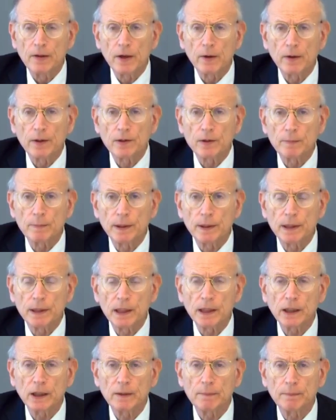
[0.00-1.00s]
There is a
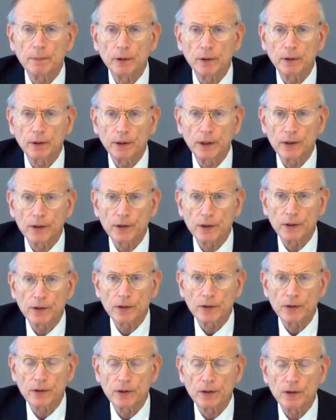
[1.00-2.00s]
particularly
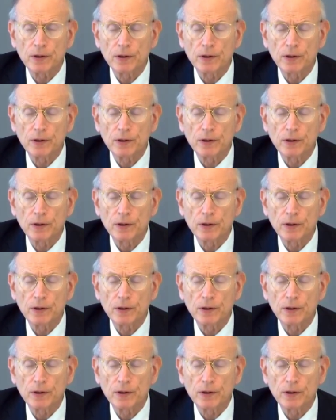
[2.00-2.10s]
pernicious